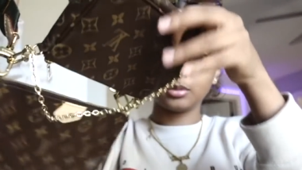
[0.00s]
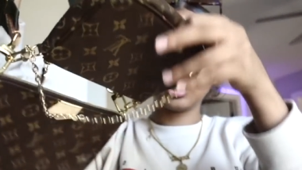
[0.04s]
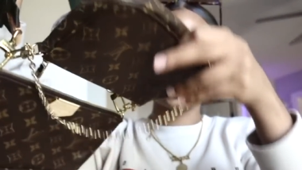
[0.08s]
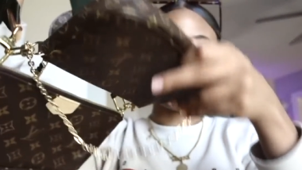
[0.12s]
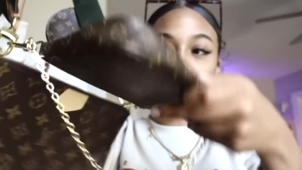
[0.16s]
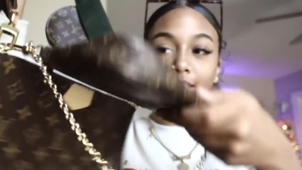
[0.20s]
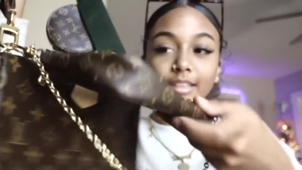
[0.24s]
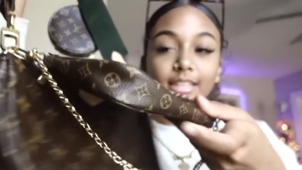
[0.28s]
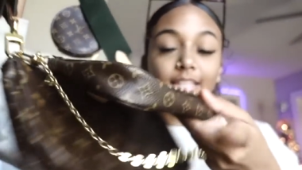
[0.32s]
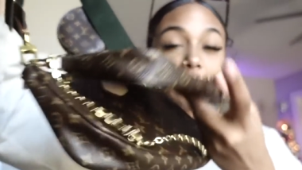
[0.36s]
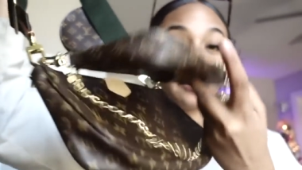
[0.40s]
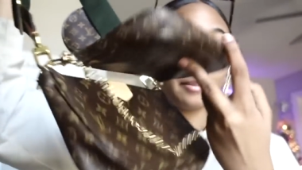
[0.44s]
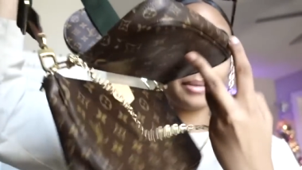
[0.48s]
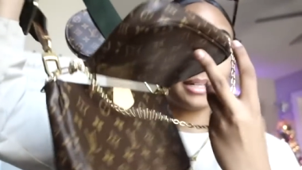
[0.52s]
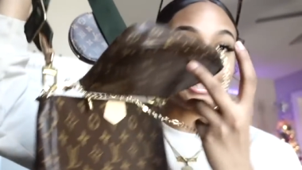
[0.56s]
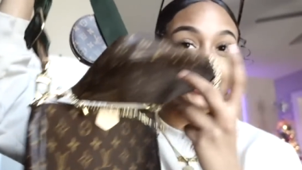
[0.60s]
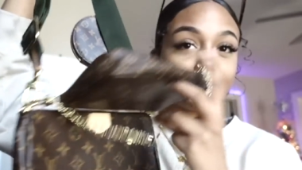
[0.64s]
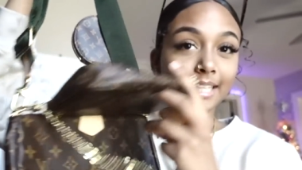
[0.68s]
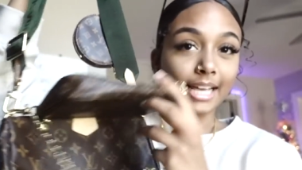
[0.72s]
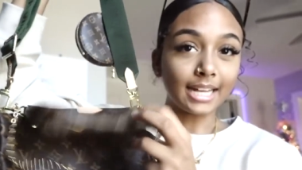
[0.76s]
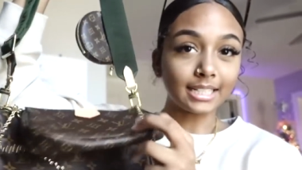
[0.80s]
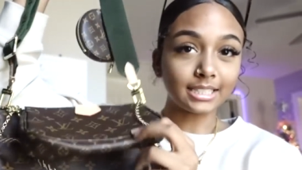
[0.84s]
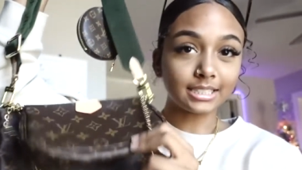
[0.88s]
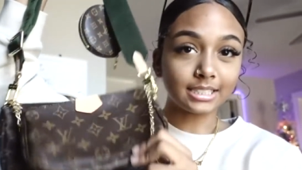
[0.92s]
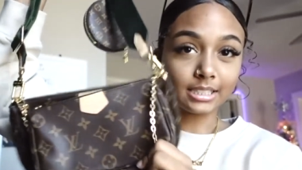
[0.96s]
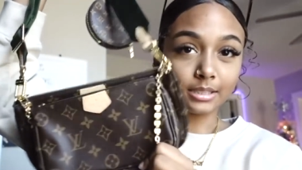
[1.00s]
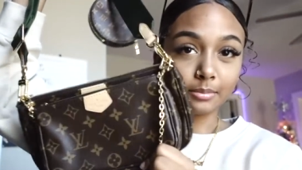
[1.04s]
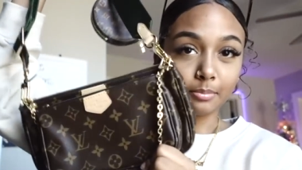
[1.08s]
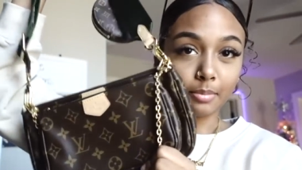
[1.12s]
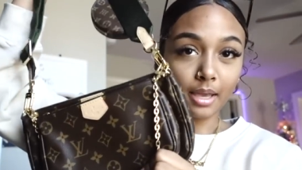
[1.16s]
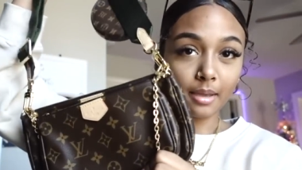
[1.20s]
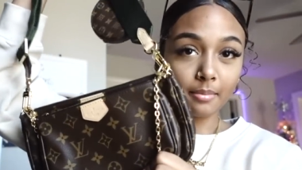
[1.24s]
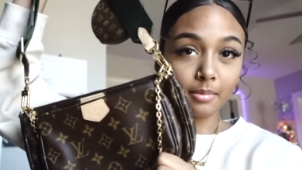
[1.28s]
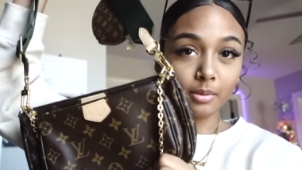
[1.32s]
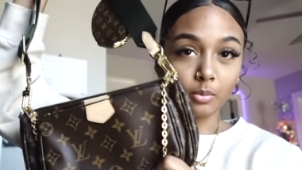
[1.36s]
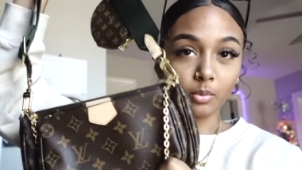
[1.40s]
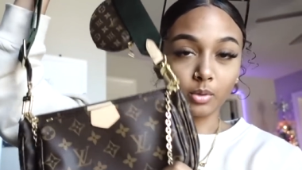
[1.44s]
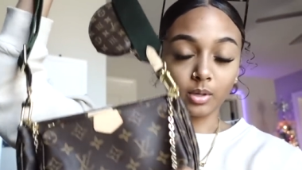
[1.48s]
So I think I'm gonna detach this
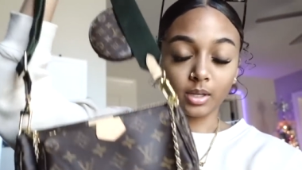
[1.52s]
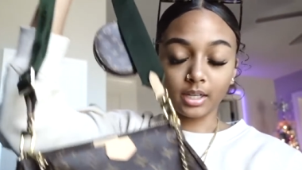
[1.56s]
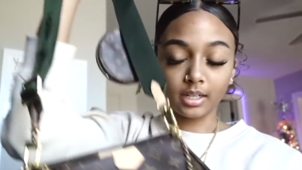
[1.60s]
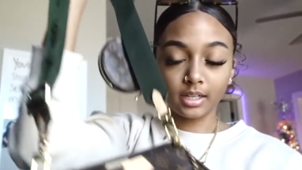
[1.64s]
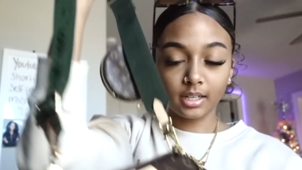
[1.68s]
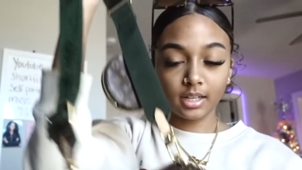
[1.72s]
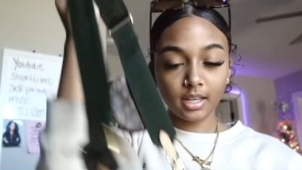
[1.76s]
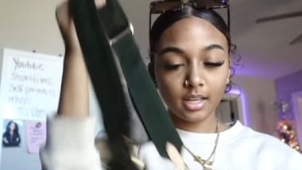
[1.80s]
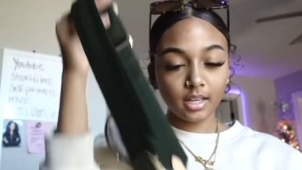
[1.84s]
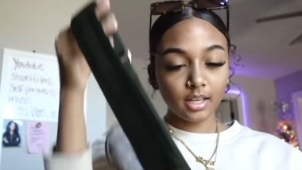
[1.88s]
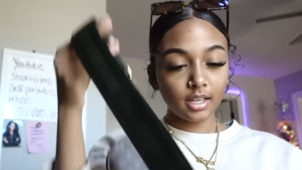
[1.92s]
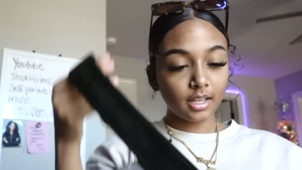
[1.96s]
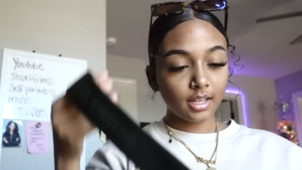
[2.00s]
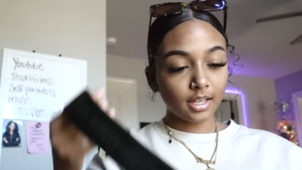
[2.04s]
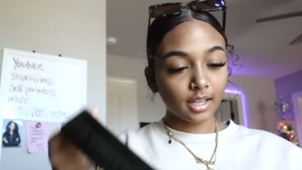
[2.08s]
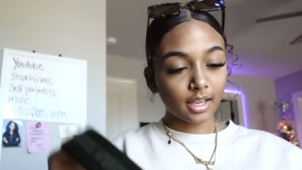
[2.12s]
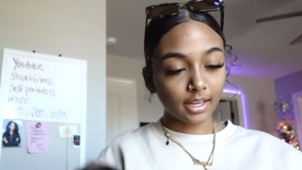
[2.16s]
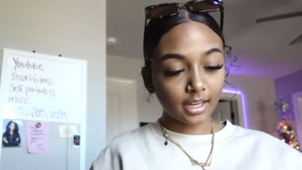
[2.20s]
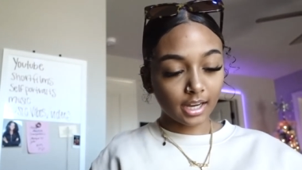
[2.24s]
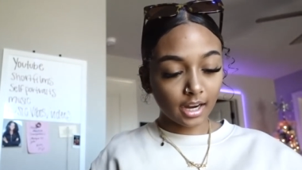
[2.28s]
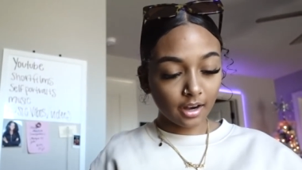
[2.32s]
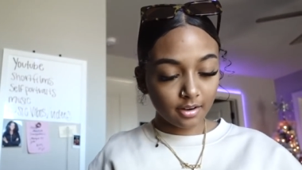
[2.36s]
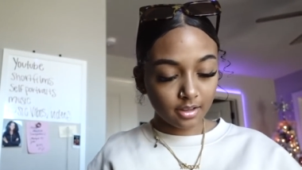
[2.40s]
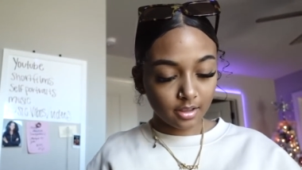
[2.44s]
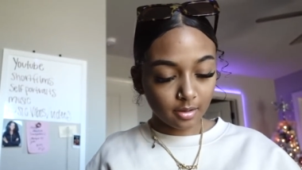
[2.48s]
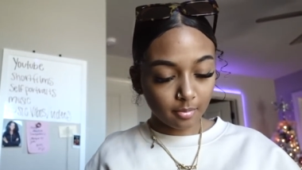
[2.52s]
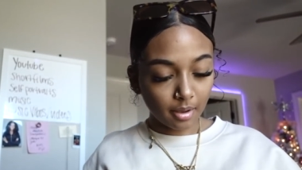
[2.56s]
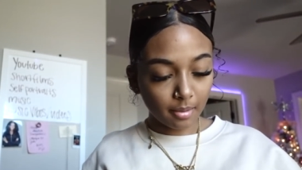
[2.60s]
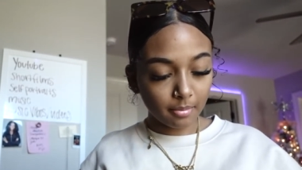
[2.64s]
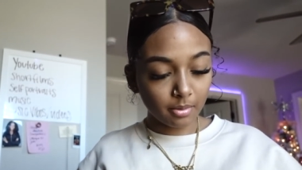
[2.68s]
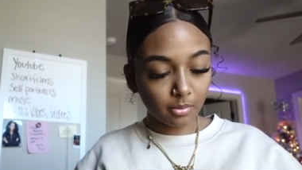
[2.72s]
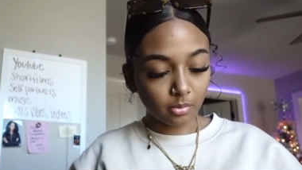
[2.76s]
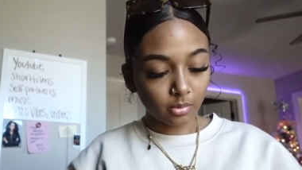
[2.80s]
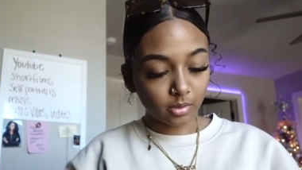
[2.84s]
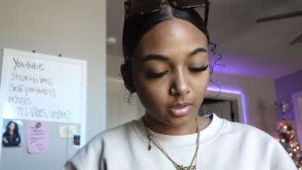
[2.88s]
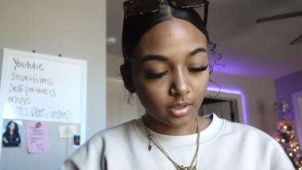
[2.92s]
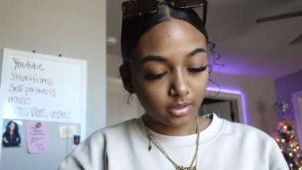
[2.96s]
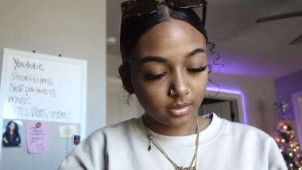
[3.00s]
baby one and carry the baby
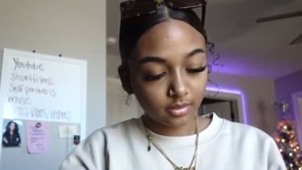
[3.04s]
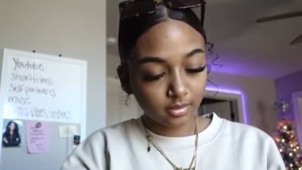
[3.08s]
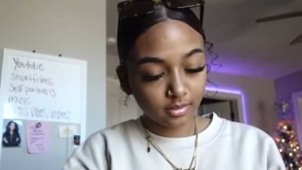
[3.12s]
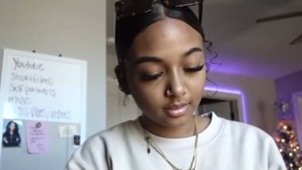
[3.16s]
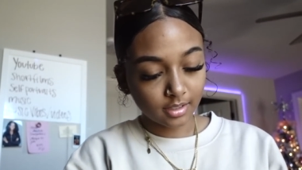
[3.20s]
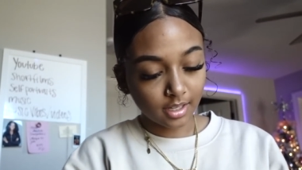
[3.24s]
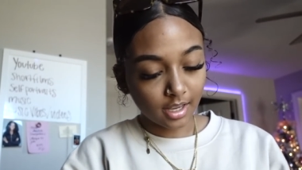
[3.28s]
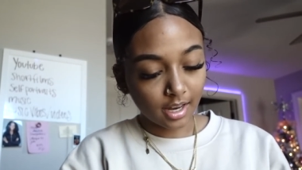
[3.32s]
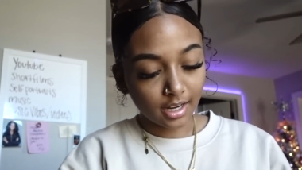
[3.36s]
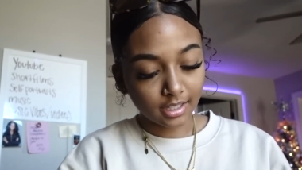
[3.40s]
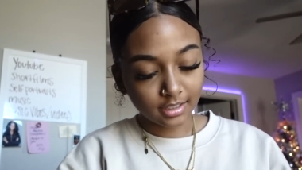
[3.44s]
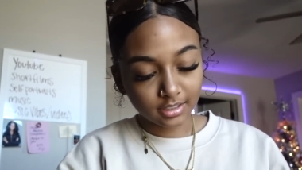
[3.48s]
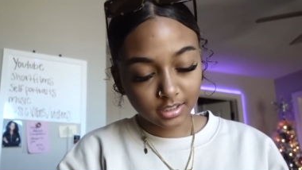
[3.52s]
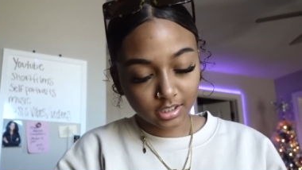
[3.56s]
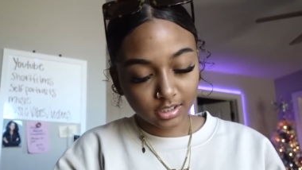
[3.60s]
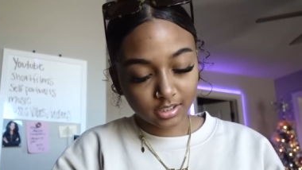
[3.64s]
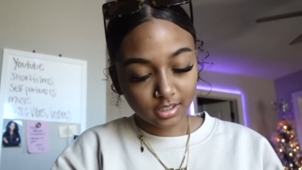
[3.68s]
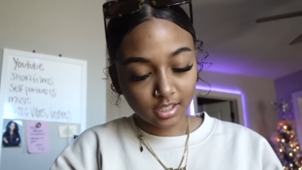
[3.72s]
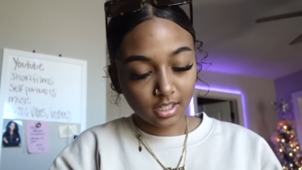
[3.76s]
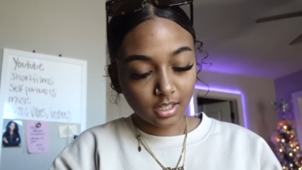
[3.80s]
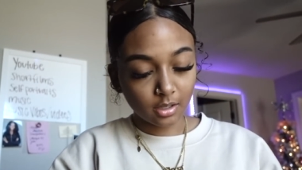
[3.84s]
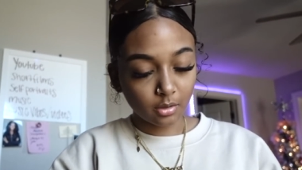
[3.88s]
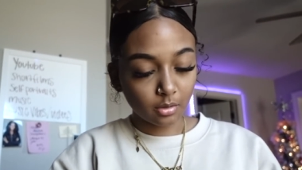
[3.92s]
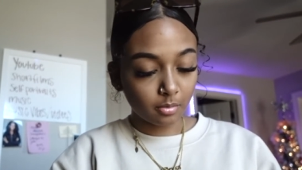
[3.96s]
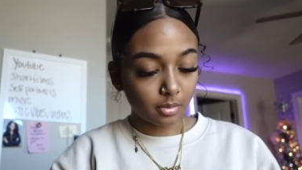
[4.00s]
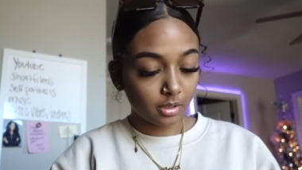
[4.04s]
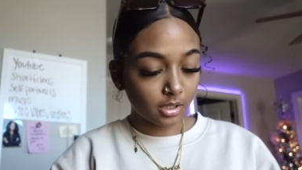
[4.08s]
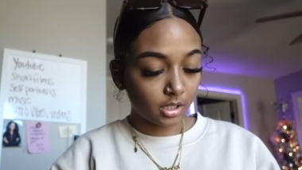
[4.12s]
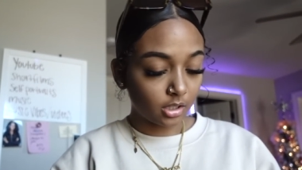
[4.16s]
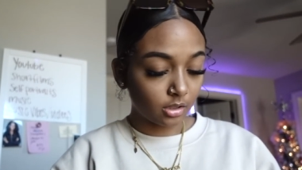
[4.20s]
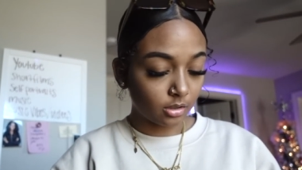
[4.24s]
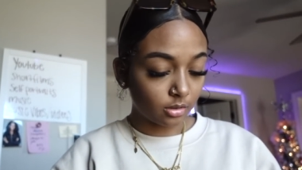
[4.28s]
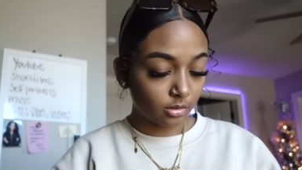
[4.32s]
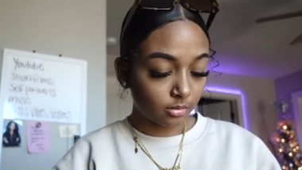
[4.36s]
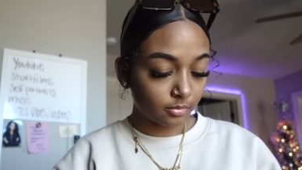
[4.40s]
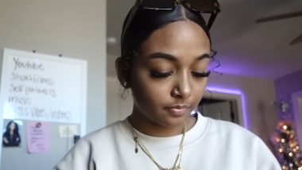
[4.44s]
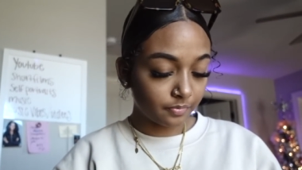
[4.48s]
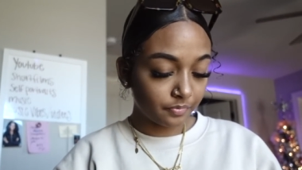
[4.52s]
one. And I just think it would be cute.